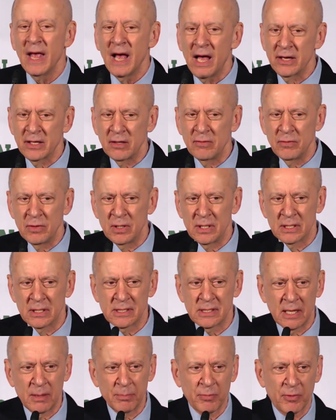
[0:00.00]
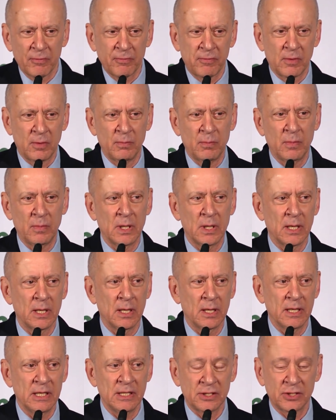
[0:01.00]
I'll give you an example from
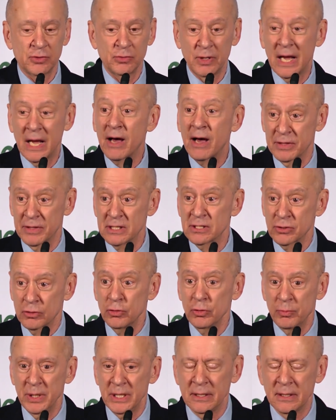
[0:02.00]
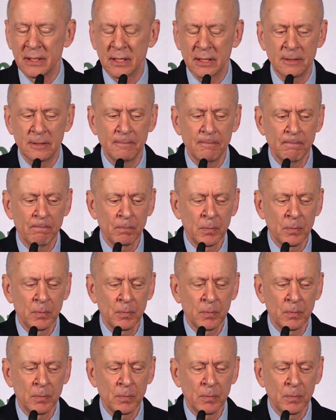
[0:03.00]
history how this could done.